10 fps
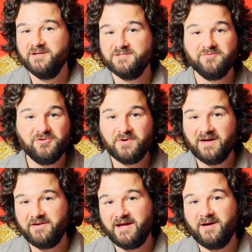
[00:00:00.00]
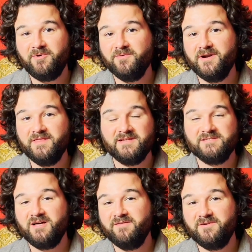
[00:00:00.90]
So if you have an app already
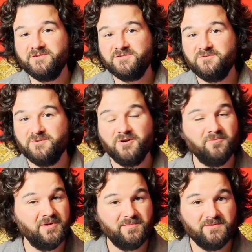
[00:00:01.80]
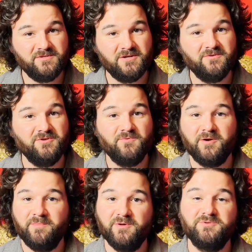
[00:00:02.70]
that's live on the store, or maybe you don't and you
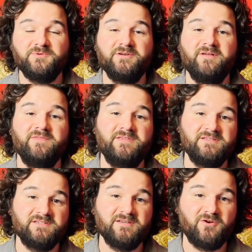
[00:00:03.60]
want to build one, this